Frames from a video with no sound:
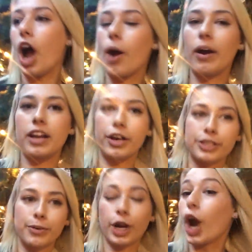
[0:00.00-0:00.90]
All right, y'all,
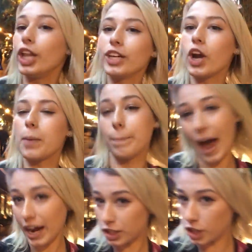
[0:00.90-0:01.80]
so we're currently going
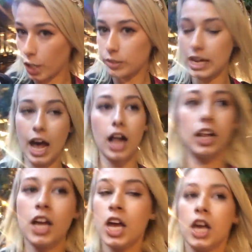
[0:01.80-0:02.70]
back to the
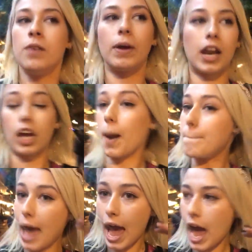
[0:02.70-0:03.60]
hotel. We gotta get our
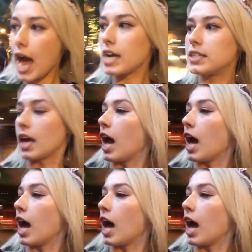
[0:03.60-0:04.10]
bags,